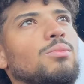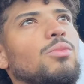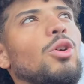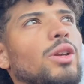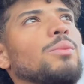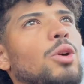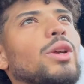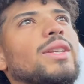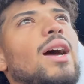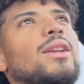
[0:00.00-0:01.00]
Broke
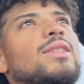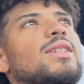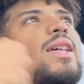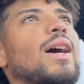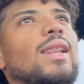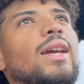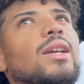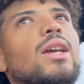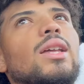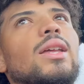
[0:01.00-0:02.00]
it down into that, like,
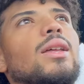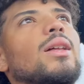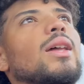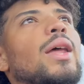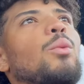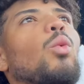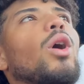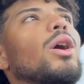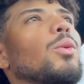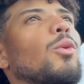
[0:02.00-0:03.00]
and
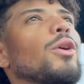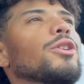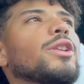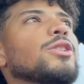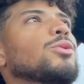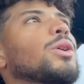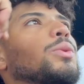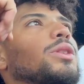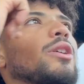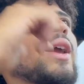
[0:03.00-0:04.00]
what are they doing
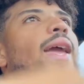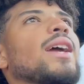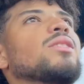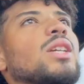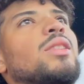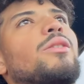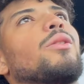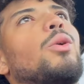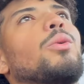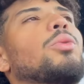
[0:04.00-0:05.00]
with their hands and the
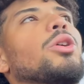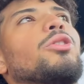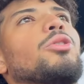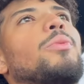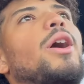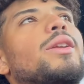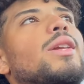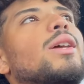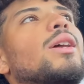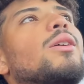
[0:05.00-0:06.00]
lower part of their
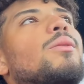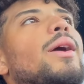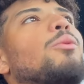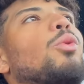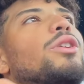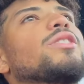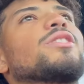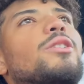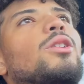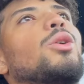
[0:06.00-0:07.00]
body, right? What does
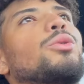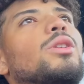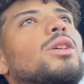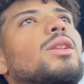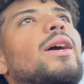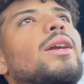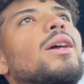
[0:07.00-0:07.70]
their load look like?